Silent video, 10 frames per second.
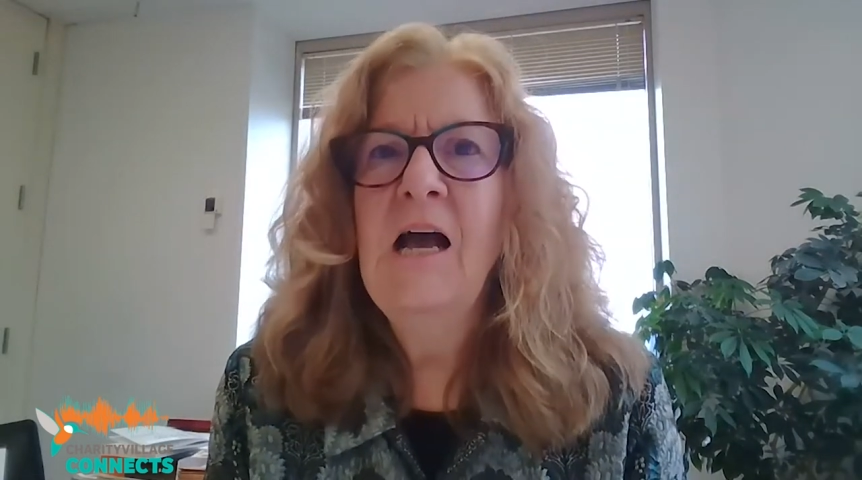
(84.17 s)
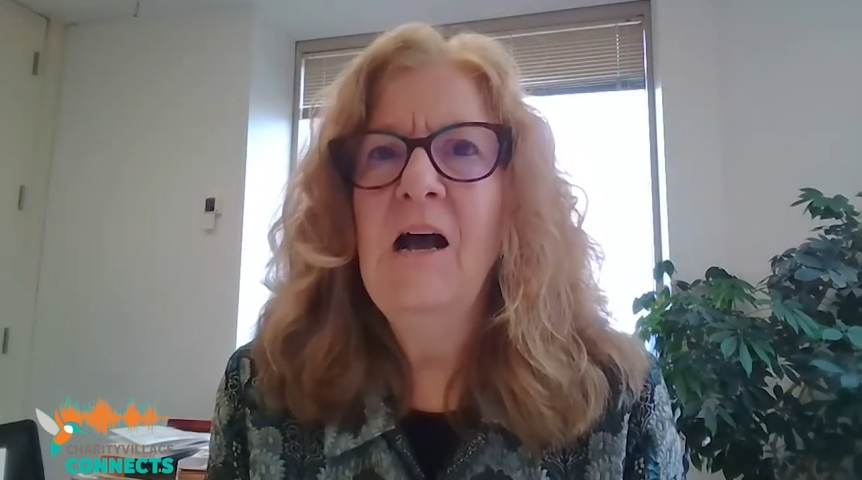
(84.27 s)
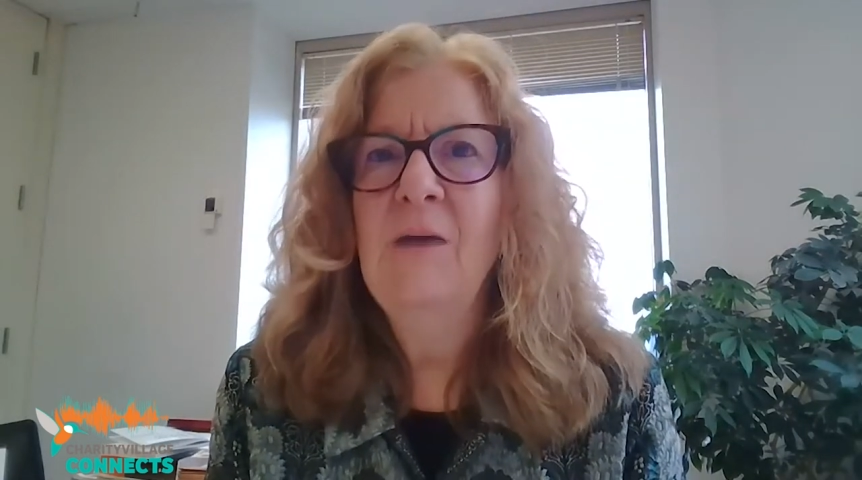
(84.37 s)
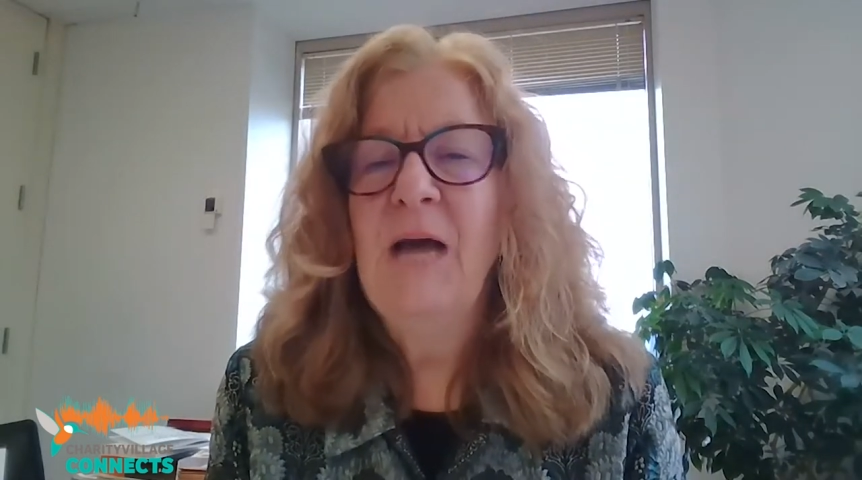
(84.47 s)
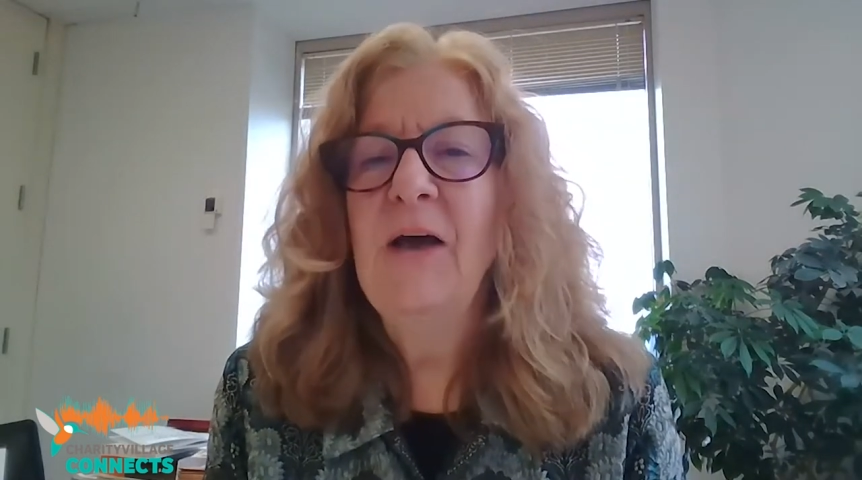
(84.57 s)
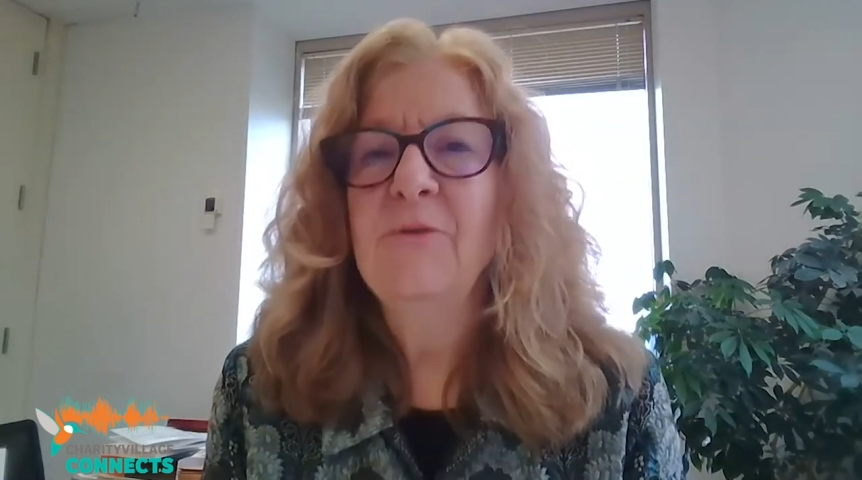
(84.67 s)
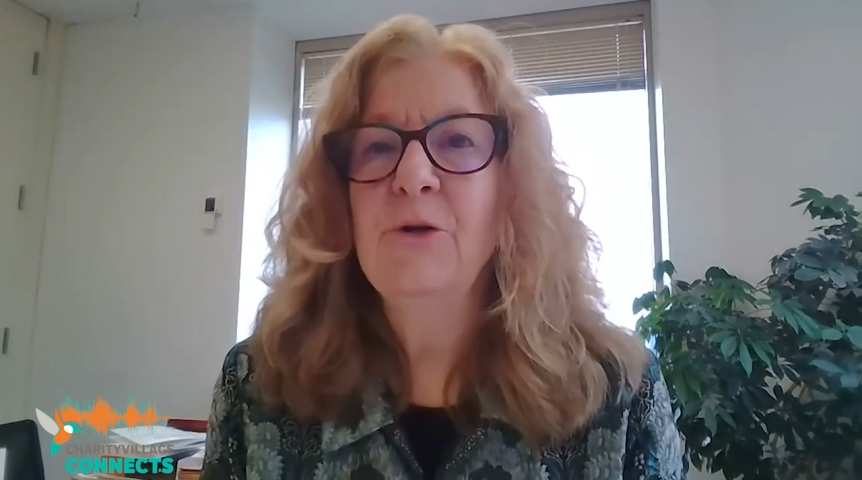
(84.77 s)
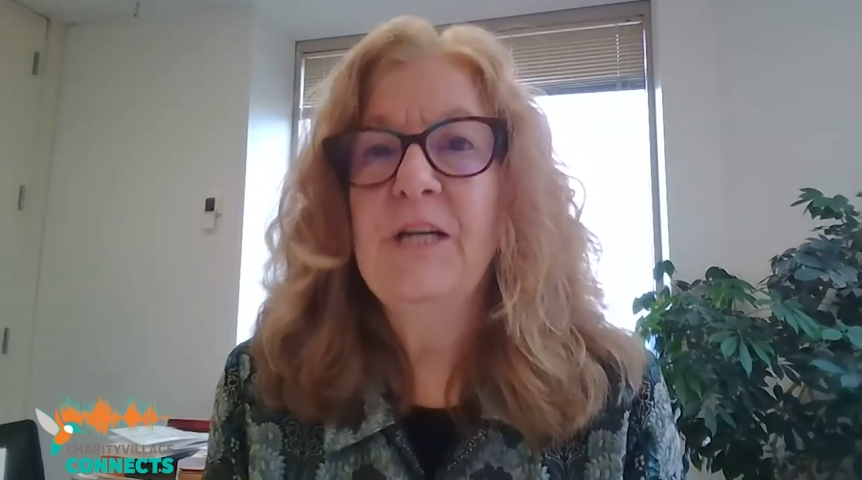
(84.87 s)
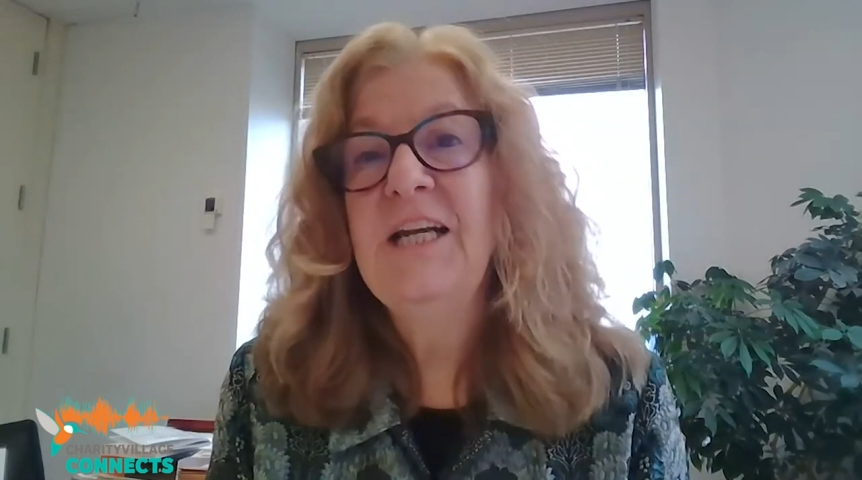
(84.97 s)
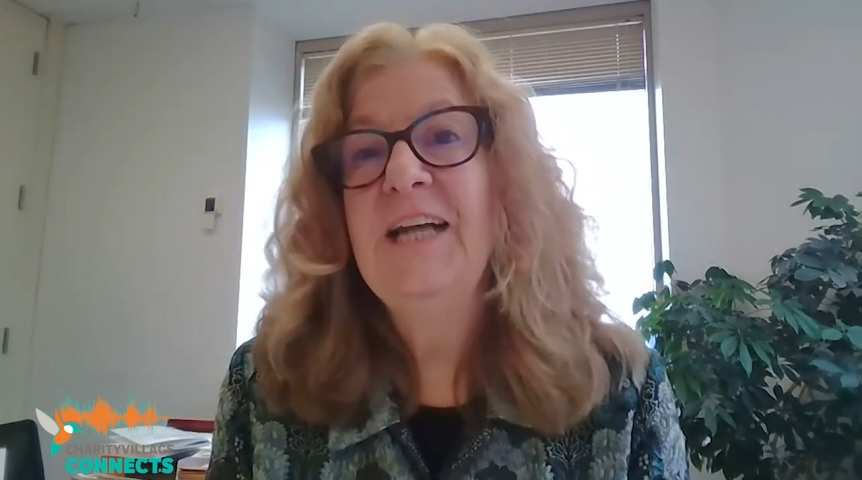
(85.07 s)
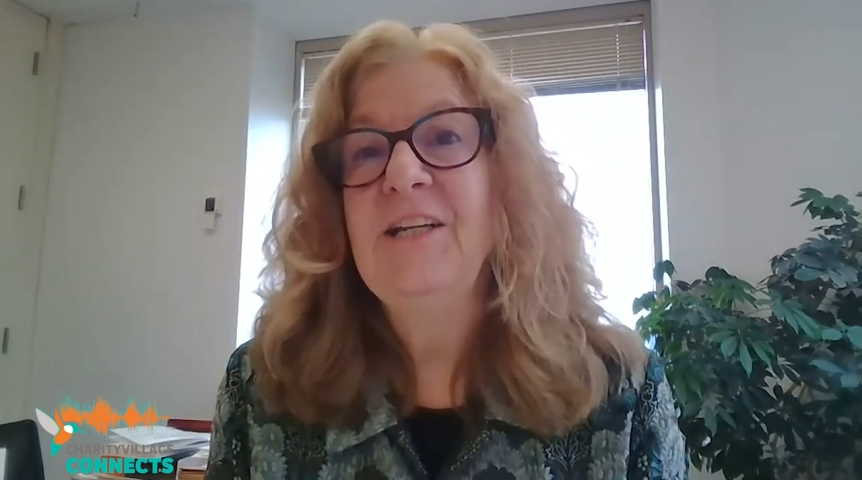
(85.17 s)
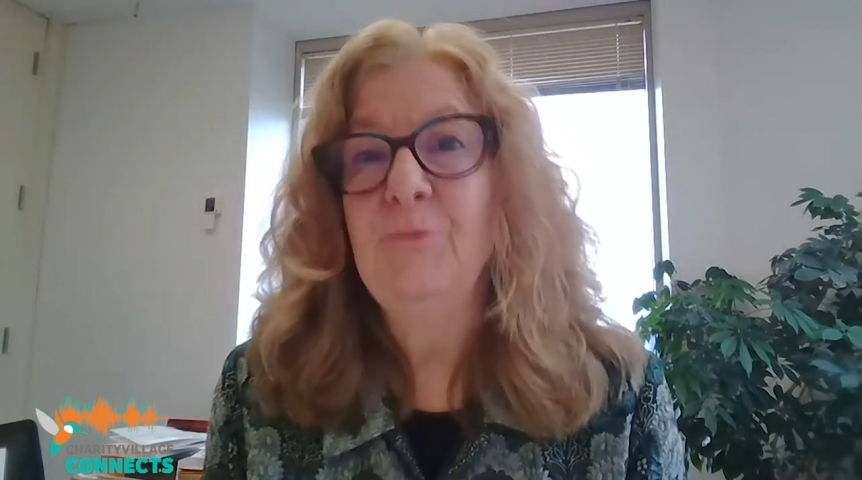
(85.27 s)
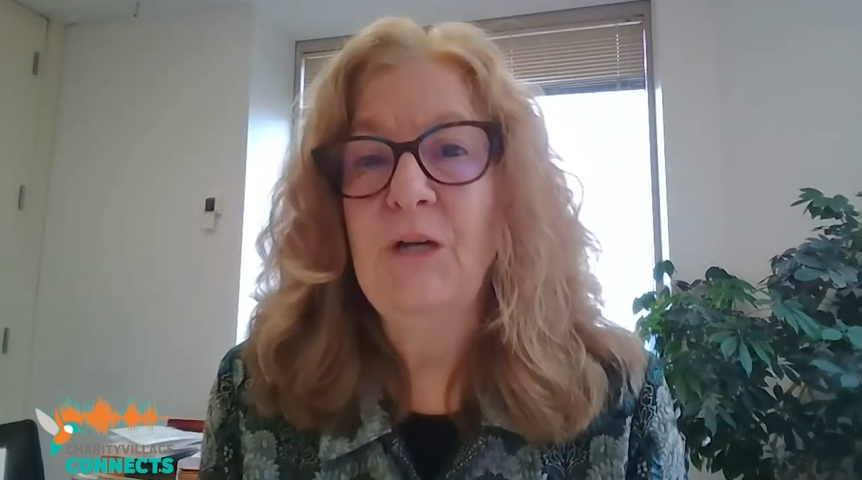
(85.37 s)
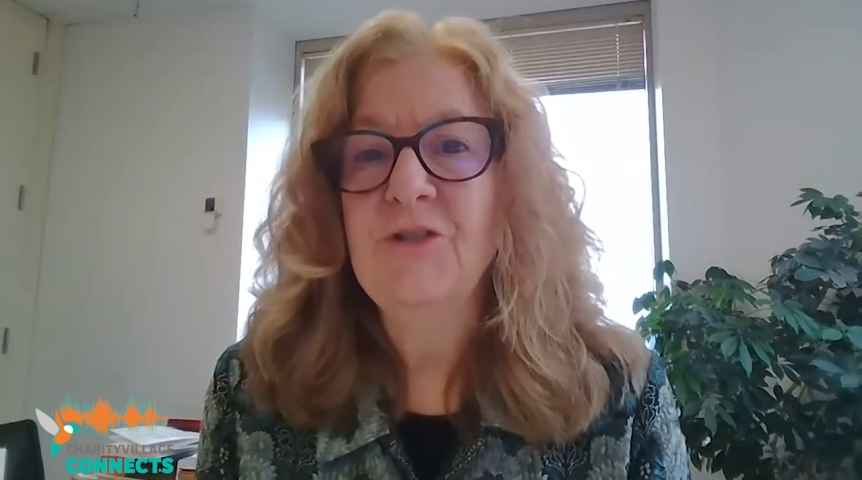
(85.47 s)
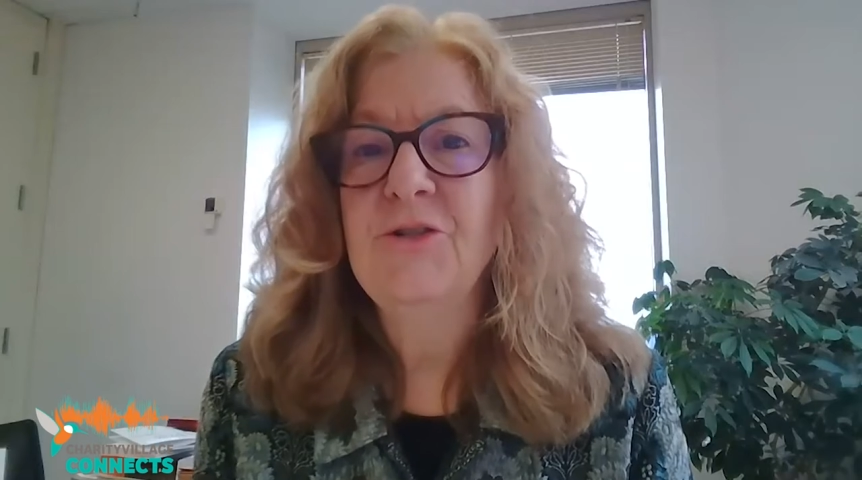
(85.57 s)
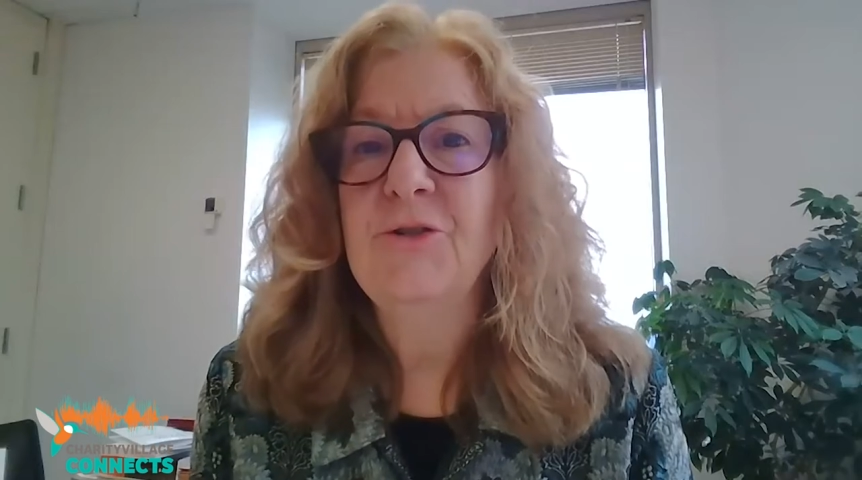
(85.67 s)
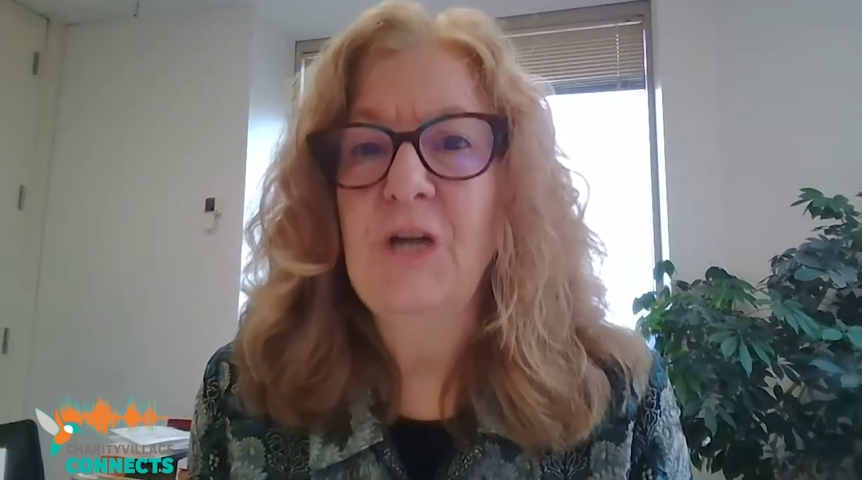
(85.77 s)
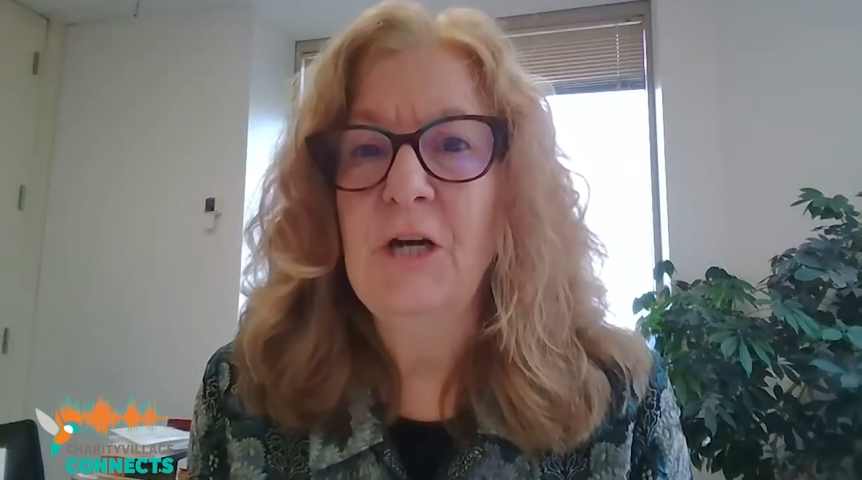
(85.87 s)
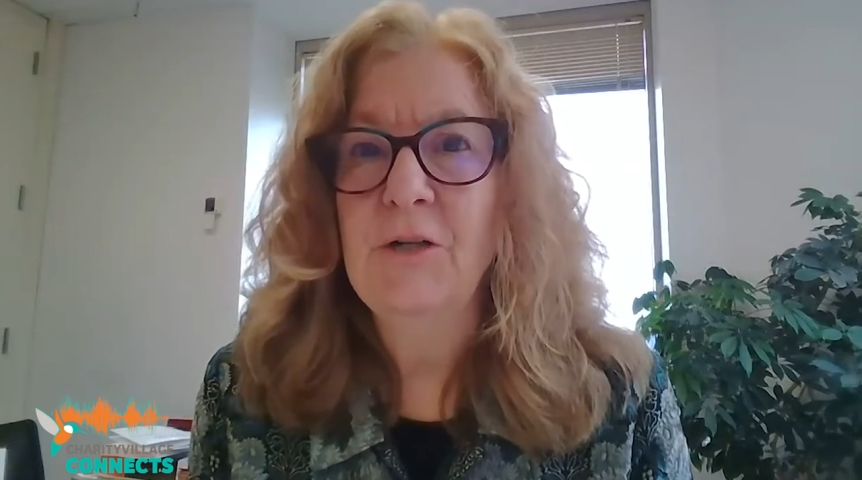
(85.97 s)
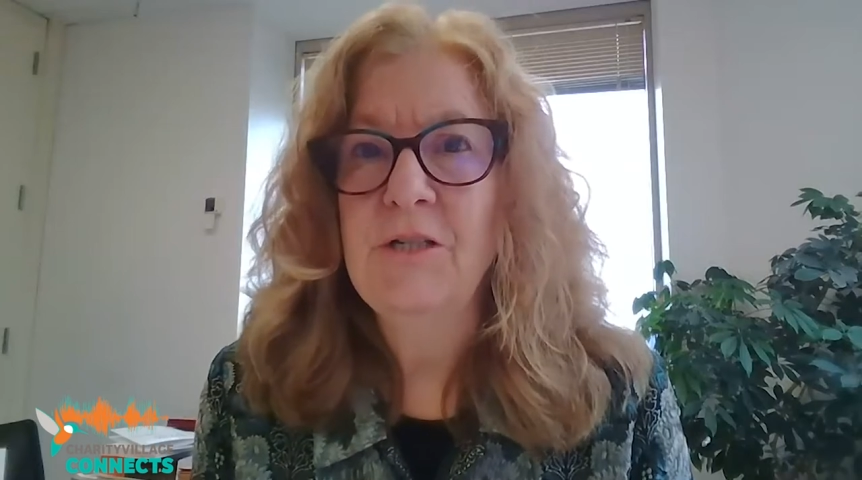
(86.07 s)
um, other Canadian registered
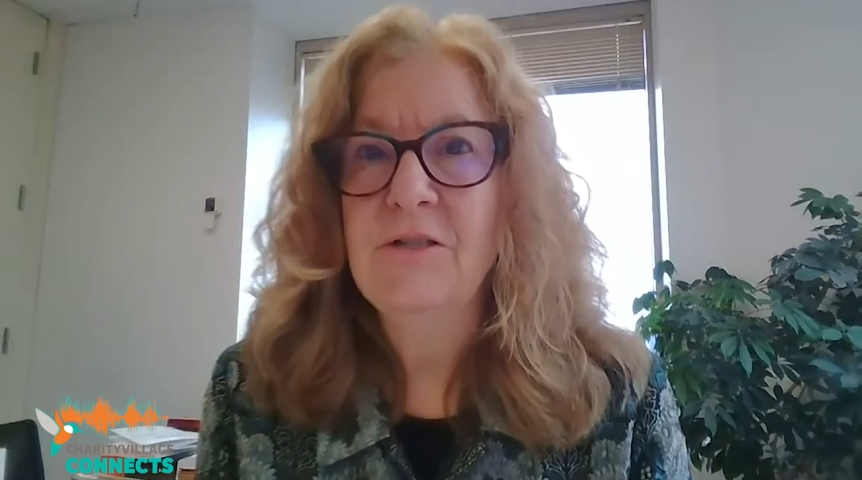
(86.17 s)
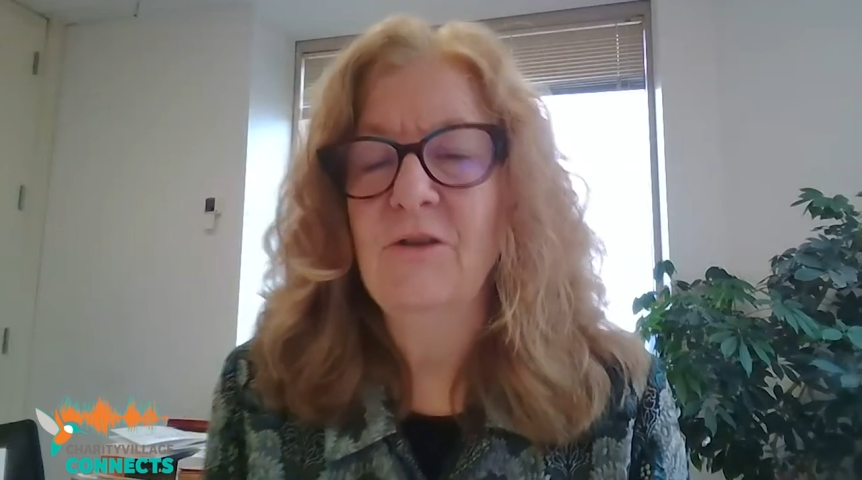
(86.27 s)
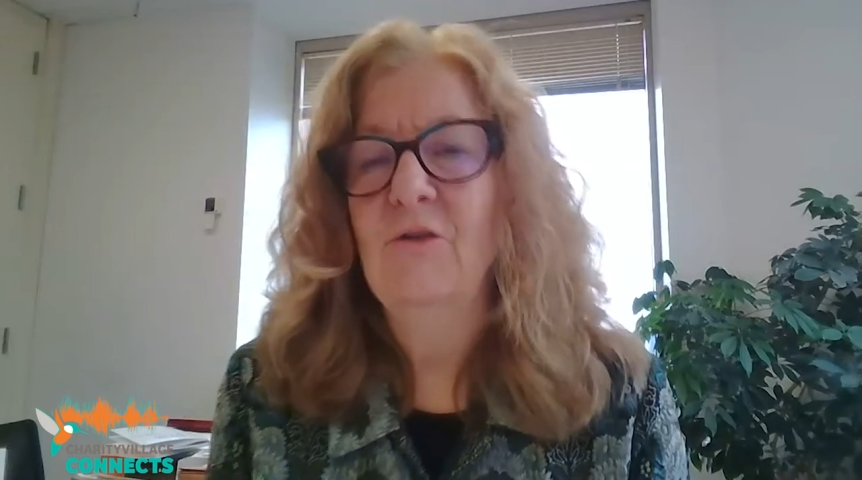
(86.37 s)
charities.